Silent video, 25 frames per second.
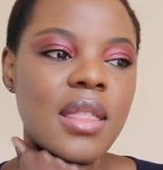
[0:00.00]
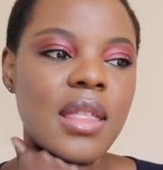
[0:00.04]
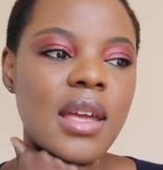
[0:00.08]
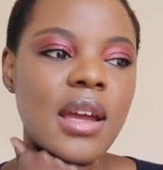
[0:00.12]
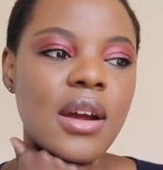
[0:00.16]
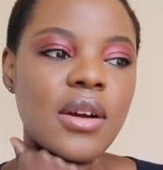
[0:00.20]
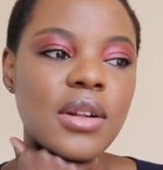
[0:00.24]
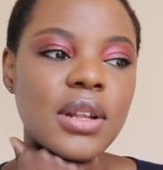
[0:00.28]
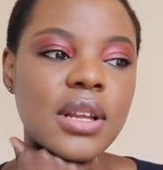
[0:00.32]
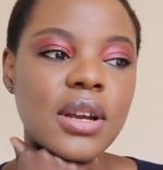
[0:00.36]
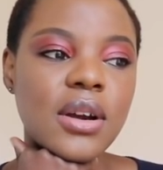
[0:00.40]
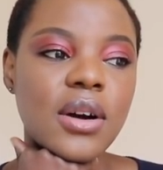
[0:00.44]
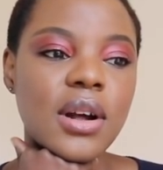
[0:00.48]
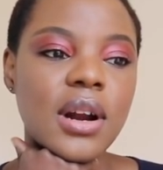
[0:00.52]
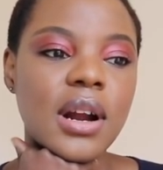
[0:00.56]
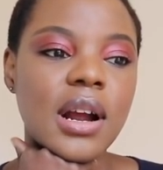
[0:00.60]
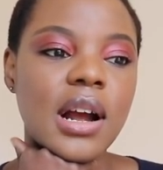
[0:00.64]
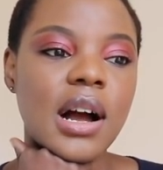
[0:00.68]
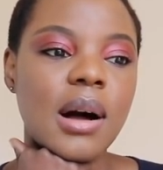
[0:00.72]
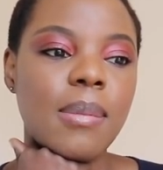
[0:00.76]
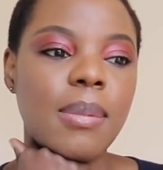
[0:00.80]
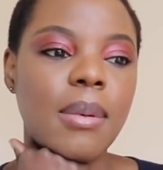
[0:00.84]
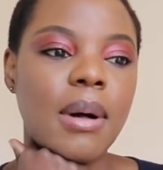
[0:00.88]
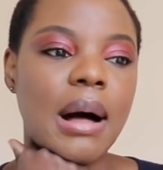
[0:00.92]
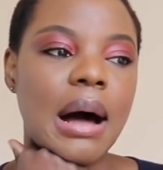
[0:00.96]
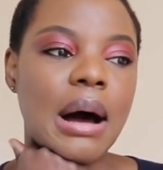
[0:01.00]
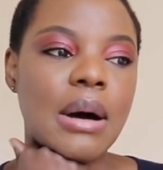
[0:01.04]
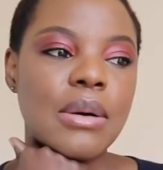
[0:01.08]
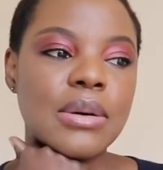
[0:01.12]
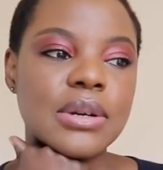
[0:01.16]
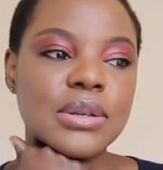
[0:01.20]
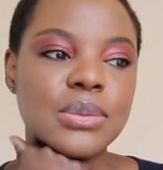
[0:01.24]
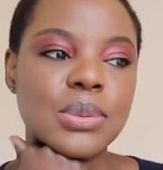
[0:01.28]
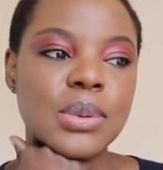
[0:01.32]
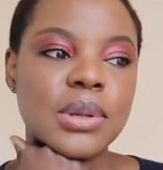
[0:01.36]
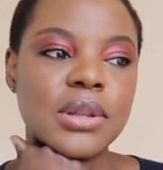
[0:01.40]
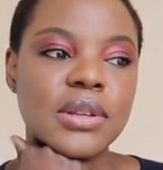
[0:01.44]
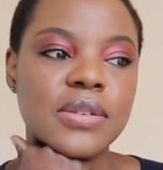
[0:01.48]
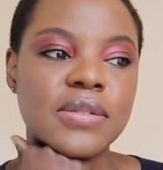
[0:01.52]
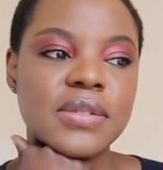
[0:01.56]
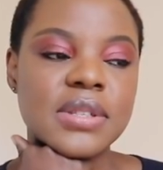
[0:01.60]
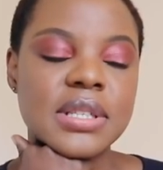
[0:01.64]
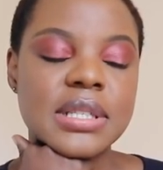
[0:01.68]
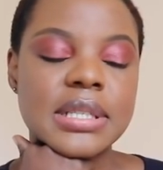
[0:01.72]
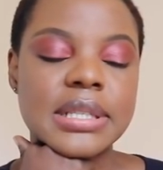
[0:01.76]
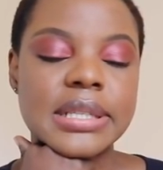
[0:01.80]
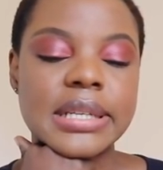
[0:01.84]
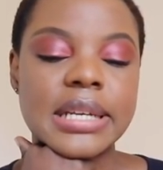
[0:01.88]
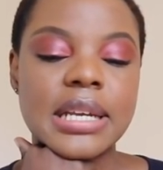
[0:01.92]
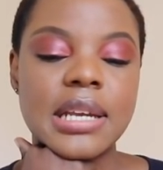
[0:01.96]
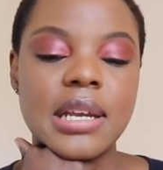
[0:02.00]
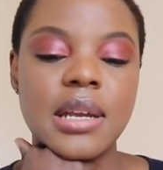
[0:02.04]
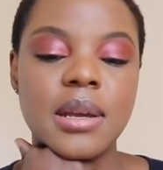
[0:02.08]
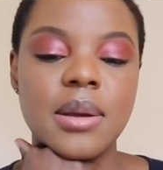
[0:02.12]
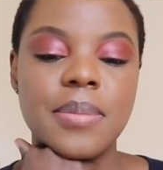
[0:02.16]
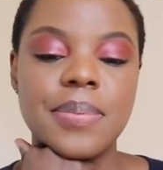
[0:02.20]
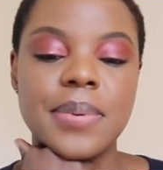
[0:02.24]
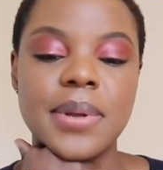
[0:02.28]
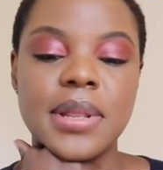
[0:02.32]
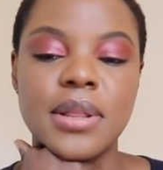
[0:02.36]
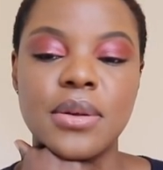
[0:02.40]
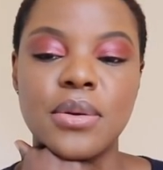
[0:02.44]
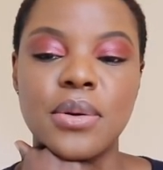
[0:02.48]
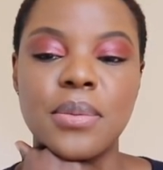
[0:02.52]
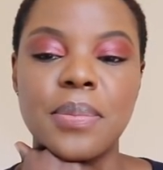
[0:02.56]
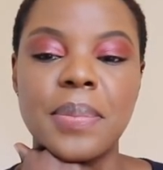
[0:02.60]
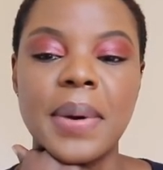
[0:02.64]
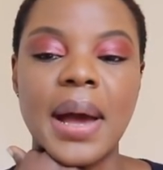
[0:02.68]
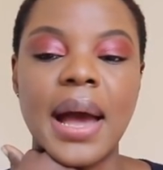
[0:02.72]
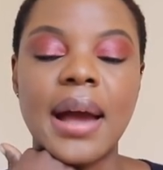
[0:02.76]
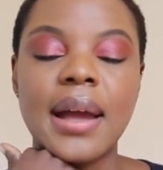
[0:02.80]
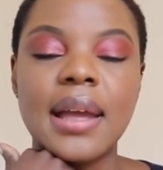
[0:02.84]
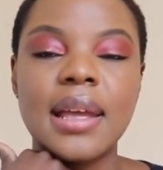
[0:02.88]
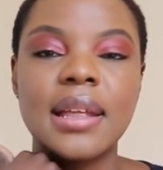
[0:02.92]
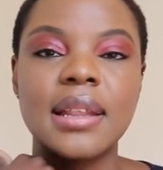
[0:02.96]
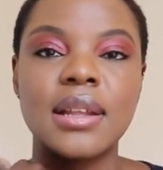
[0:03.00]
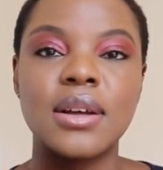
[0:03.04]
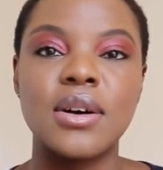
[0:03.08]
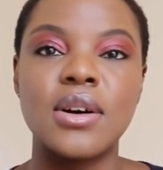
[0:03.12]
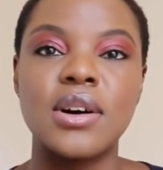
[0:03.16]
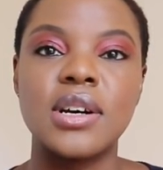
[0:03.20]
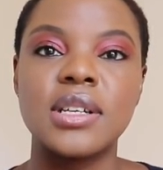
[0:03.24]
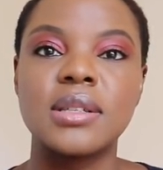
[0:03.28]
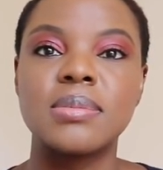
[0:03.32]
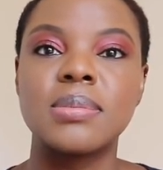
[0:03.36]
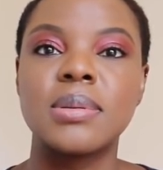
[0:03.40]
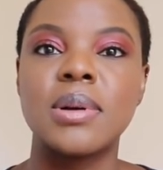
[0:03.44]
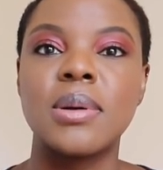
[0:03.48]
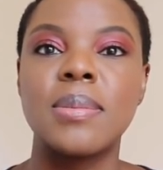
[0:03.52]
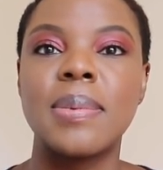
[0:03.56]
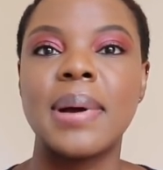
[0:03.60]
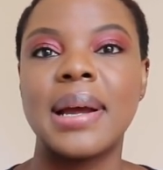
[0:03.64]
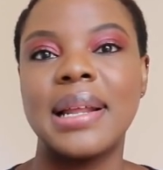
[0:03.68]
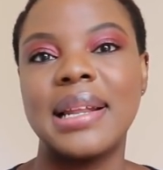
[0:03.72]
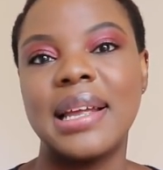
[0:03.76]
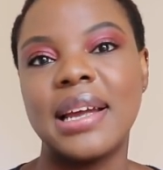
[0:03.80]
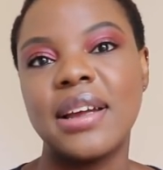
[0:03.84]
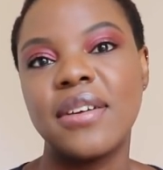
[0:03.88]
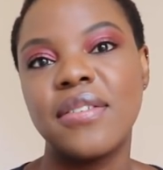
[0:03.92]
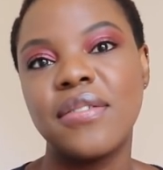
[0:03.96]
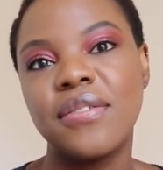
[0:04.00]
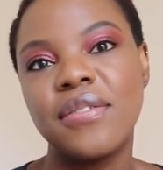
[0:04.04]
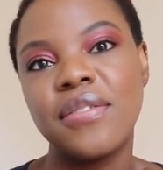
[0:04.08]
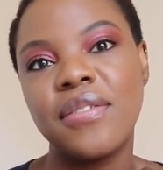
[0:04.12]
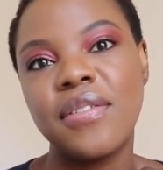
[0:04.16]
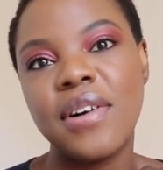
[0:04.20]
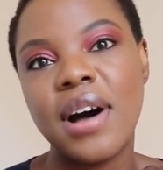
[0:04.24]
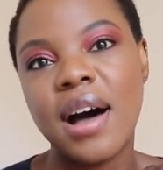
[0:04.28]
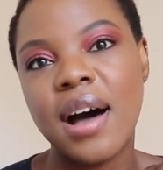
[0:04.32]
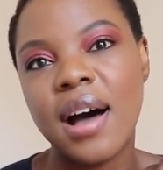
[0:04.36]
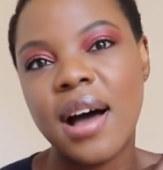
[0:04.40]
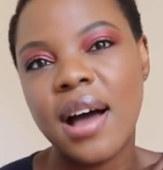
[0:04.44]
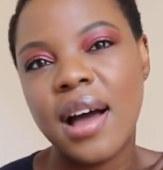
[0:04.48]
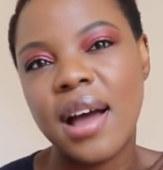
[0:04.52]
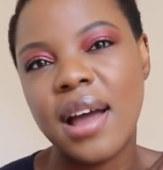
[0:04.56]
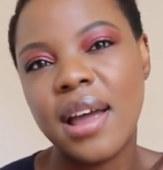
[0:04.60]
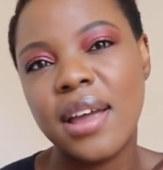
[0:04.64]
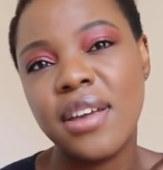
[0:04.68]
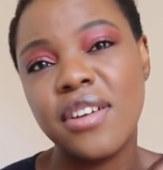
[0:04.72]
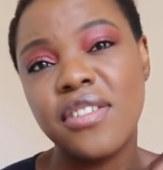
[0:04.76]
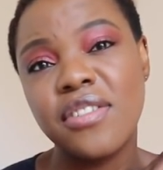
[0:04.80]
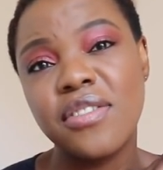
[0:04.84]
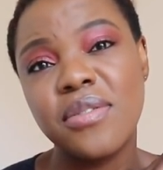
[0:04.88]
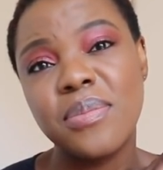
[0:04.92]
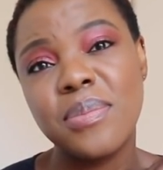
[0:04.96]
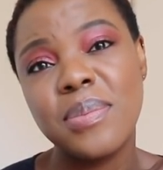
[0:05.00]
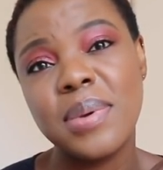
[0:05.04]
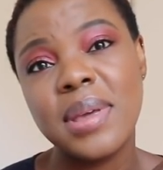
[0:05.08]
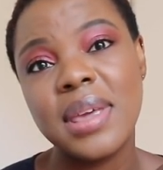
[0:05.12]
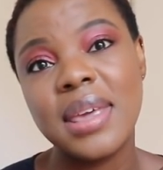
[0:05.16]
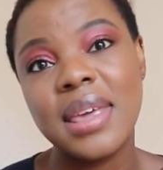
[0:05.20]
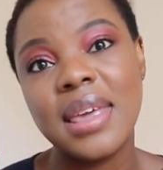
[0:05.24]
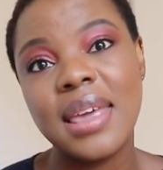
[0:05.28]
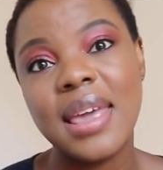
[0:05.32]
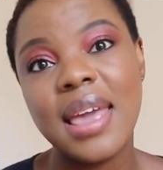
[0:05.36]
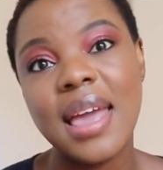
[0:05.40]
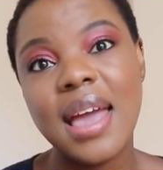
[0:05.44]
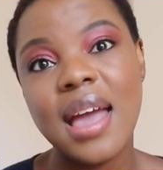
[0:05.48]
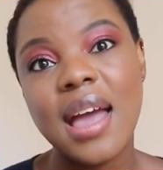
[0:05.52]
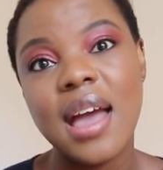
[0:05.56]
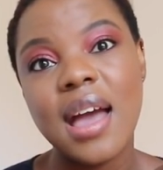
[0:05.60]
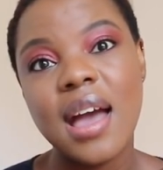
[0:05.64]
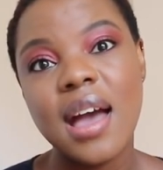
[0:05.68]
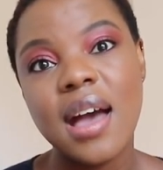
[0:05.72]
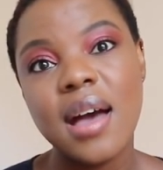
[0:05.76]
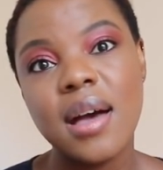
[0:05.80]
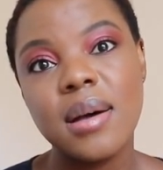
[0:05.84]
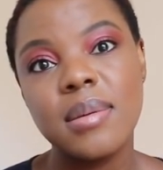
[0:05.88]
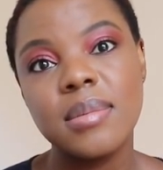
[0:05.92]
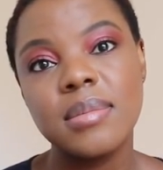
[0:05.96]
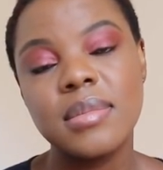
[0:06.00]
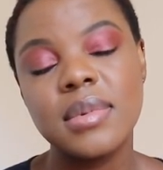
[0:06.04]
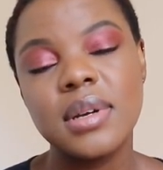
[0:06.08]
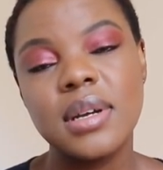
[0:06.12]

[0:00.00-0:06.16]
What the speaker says: they only got a couple hours worth of sleep, and they were back in the hospital by like 5 p.m.,